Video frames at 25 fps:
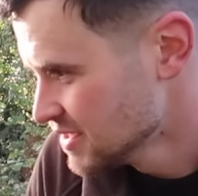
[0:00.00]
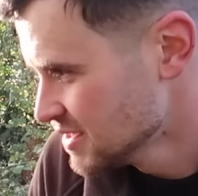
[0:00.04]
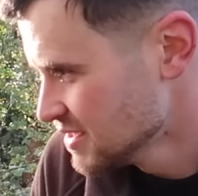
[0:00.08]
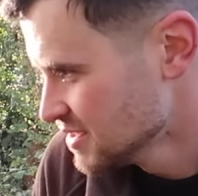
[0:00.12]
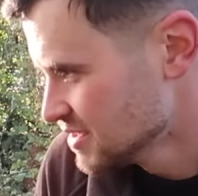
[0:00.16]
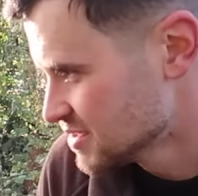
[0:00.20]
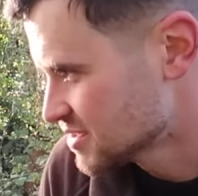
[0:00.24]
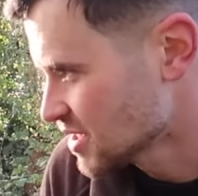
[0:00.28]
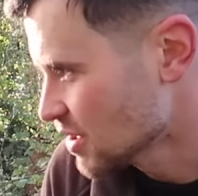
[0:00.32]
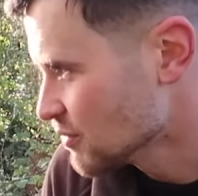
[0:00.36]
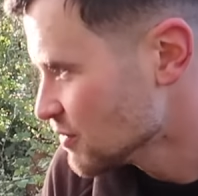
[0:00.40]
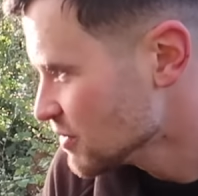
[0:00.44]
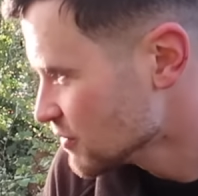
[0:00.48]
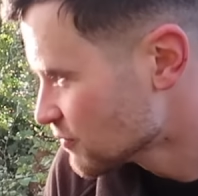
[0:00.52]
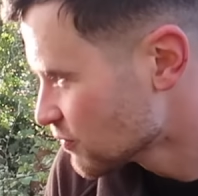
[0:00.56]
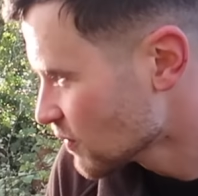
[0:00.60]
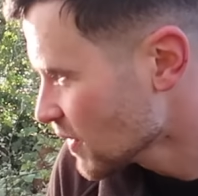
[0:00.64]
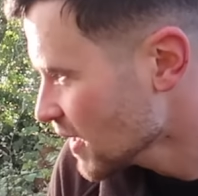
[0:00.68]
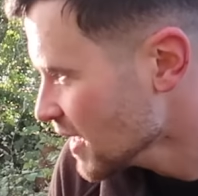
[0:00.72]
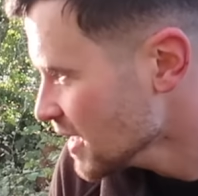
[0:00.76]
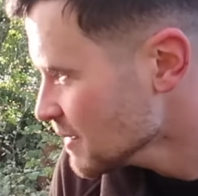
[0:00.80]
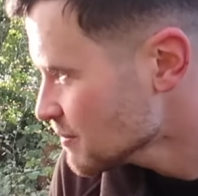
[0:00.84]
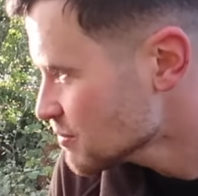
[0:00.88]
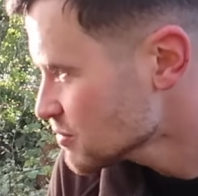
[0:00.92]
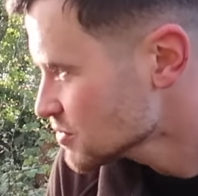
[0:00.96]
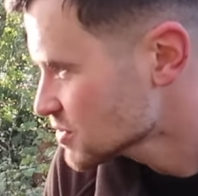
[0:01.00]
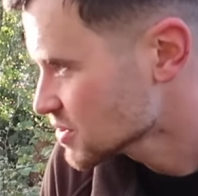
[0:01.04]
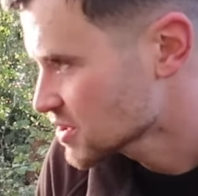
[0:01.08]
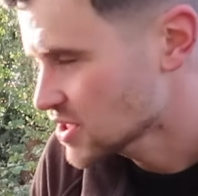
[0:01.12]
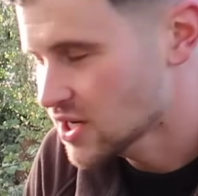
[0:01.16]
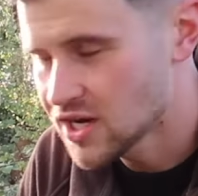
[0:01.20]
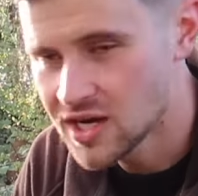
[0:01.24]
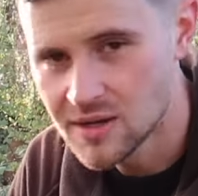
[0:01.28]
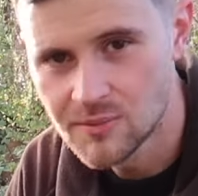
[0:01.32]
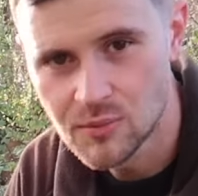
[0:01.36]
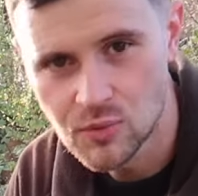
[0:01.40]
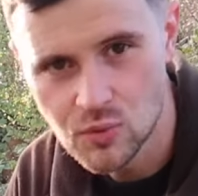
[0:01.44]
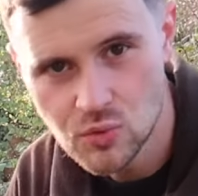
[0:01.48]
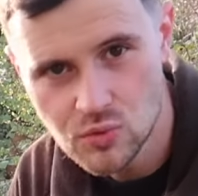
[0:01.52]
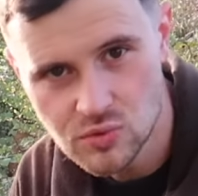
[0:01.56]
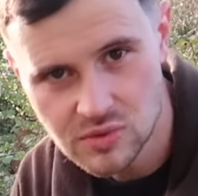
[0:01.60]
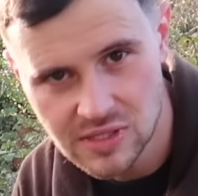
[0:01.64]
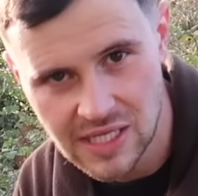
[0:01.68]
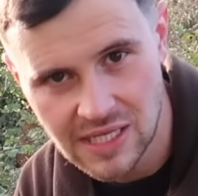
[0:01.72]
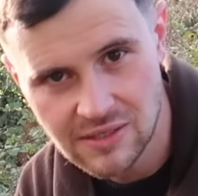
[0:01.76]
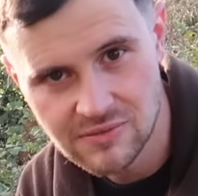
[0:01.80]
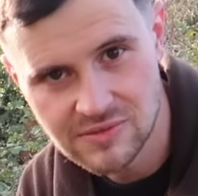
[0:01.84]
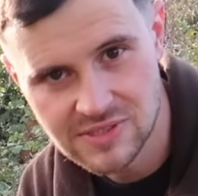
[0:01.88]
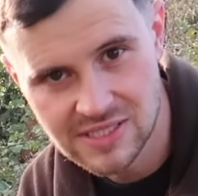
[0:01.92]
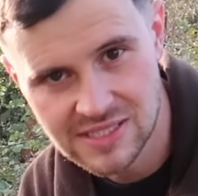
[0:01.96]
So if we're able to cut them all
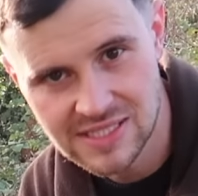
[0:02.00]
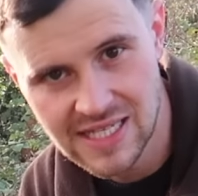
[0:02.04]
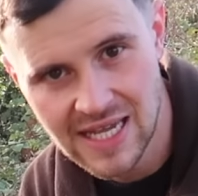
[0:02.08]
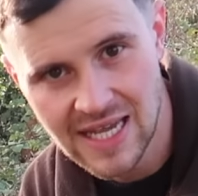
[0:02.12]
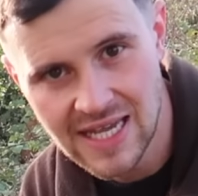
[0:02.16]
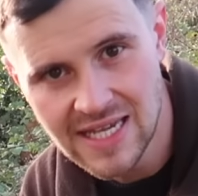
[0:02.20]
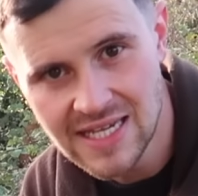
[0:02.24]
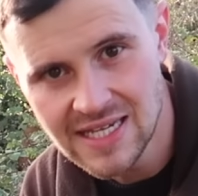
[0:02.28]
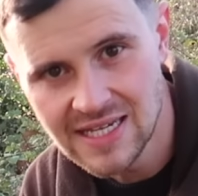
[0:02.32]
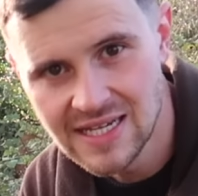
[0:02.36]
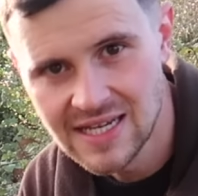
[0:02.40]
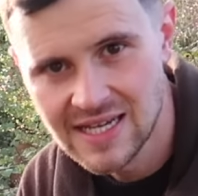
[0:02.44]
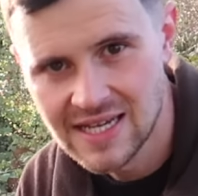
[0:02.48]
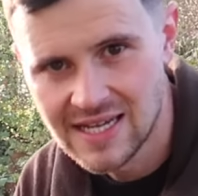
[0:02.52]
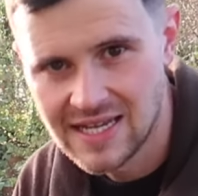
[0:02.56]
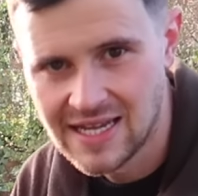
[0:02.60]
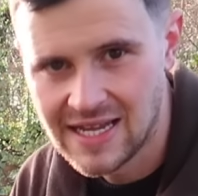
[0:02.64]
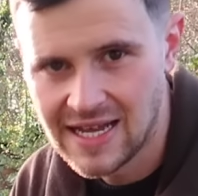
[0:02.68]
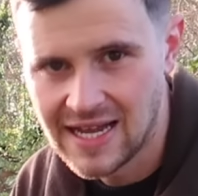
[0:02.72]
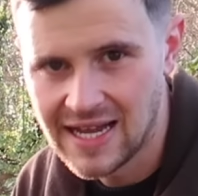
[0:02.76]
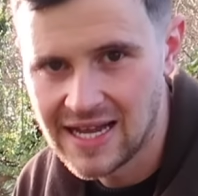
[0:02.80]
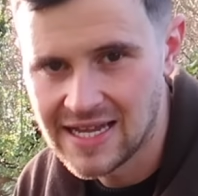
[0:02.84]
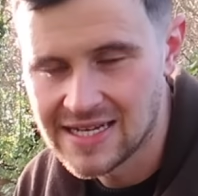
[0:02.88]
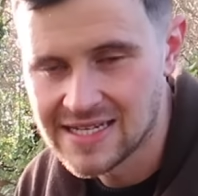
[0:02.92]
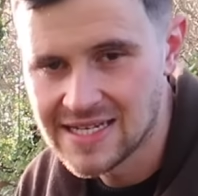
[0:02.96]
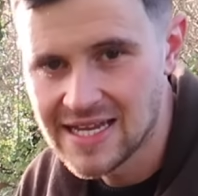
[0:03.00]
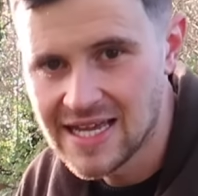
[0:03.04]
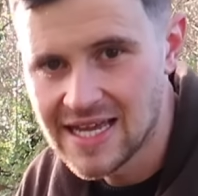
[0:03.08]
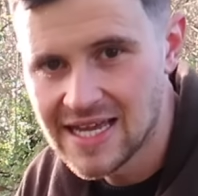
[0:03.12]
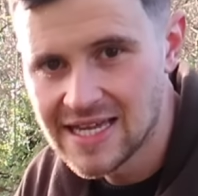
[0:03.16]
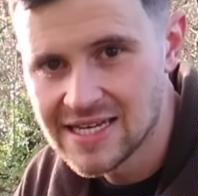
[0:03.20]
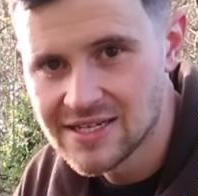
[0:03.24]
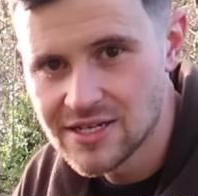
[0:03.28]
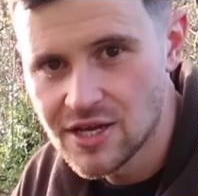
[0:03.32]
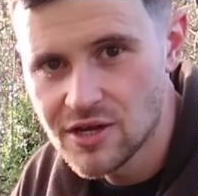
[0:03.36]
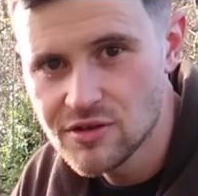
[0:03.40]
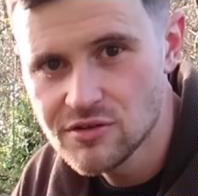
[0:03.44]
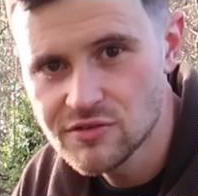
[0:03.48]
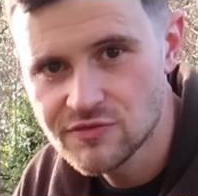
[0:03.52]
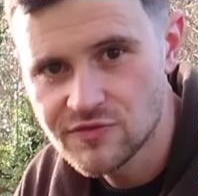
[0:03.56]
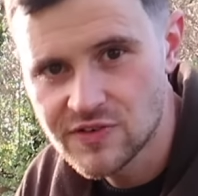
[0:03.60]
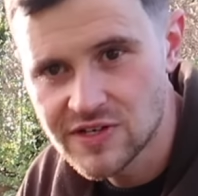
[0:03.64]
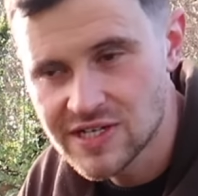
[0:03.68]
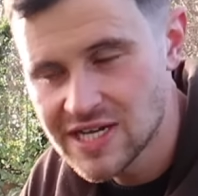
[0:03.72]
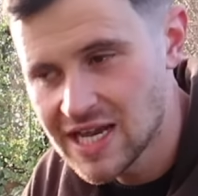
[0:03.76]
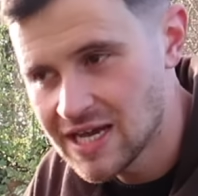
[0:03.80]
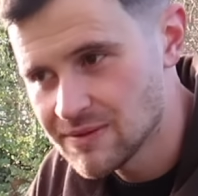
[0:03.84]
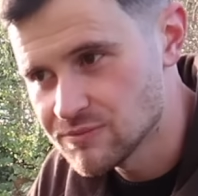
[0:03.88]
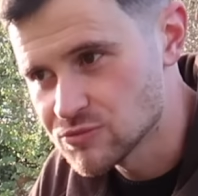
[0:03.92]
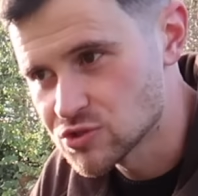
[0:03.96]
down today and then hopefully
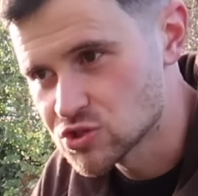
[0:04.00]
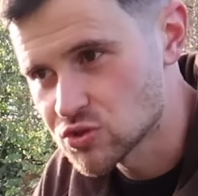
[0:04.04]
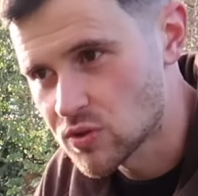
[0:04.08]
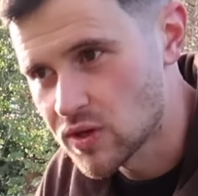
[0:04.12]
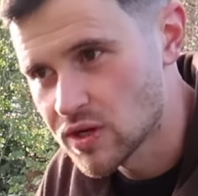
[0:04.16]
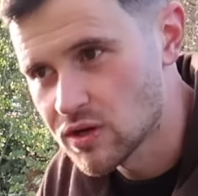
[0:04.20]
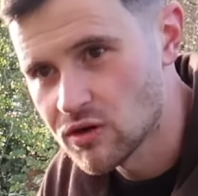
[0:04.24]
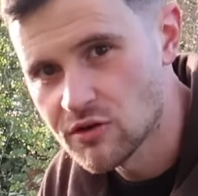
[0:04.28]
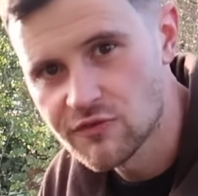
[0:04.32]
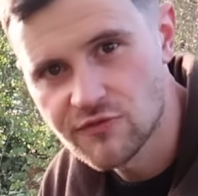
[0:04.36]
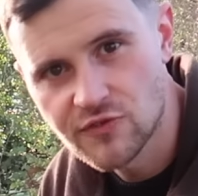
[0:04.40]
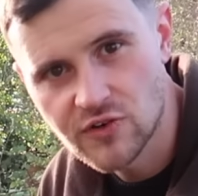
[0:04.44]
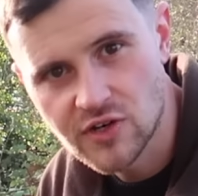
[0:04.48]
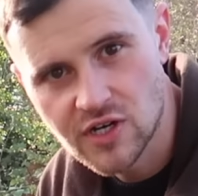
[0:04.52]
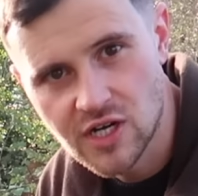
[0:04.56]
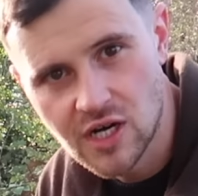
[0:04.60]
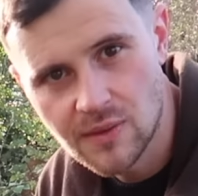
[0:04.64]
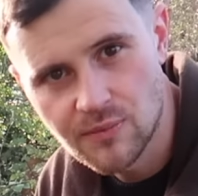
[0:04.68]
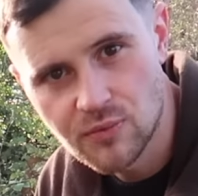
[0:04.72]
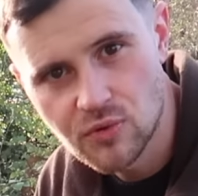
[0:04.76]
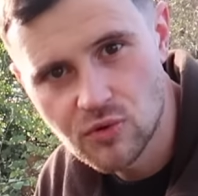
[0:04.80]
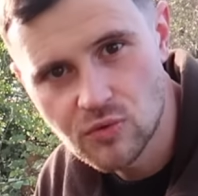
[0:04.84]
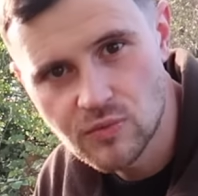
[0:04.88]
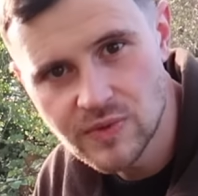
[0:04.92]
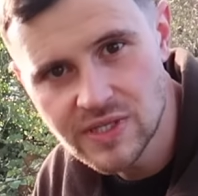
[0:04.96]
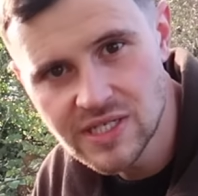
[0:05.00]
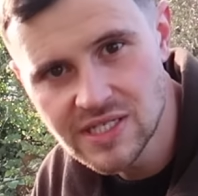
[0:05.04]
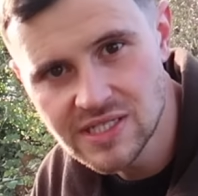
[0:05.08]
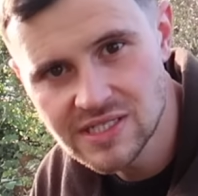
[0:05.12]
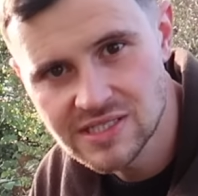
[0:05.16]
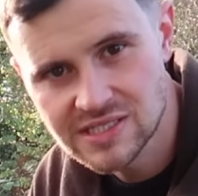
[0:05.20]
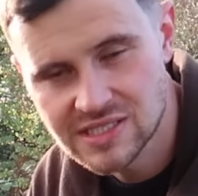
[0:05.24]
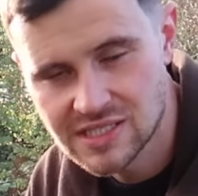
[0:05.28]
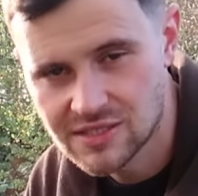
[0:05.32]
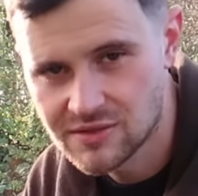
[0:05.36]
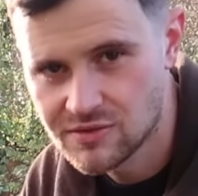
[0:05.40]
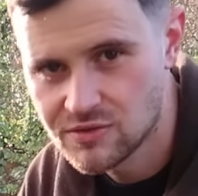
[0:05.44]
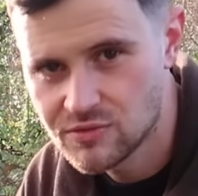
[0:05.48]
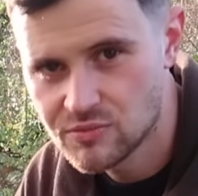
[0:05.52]
let them dry off for a couple of weeks,